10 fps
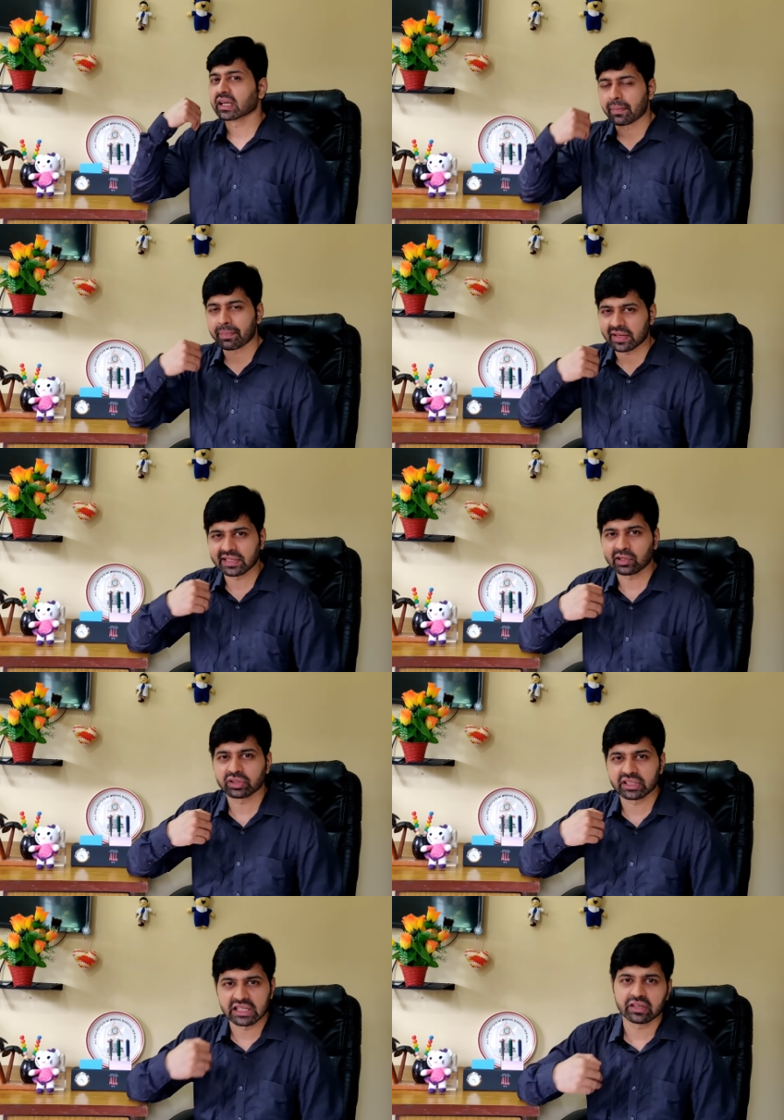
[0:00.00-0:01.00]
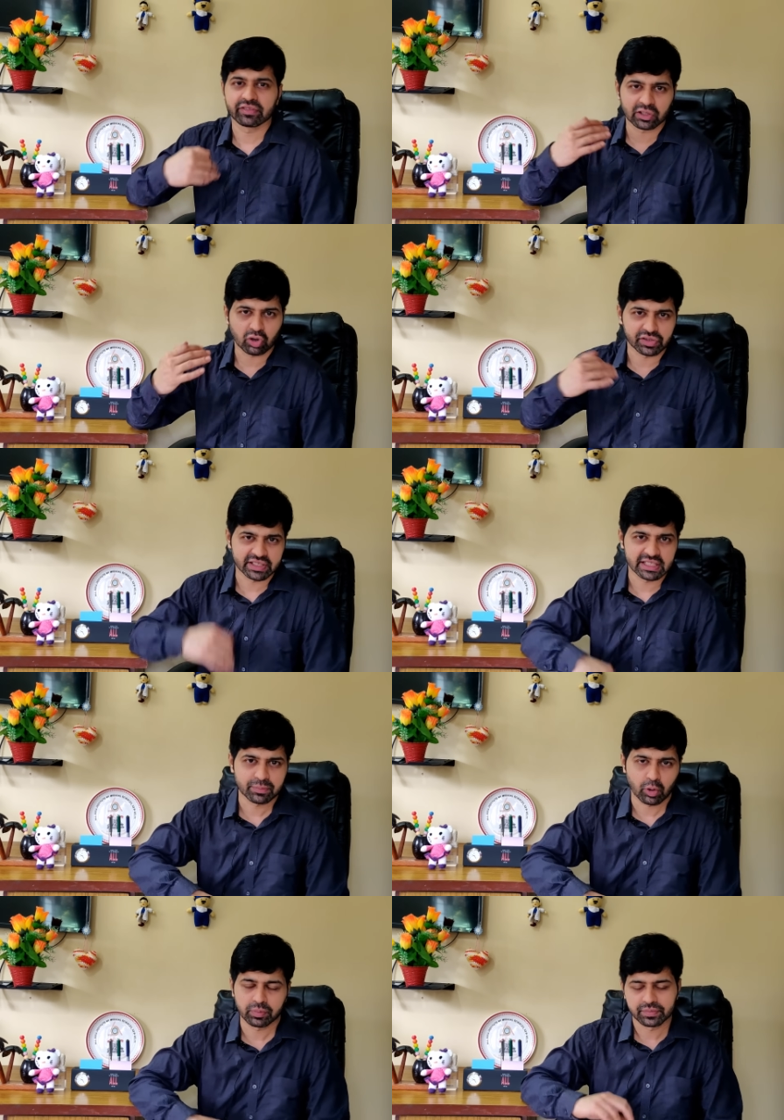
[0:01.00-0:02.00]
compressing on the nerve and causing these
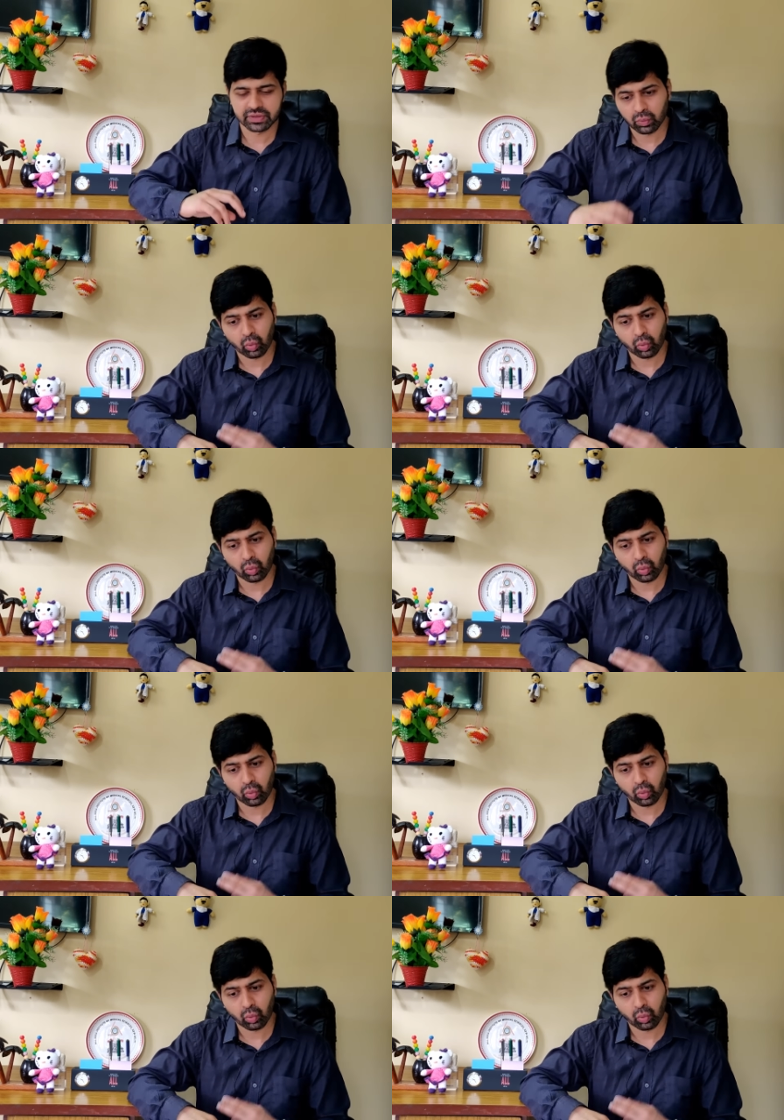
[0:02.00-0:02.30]
problems.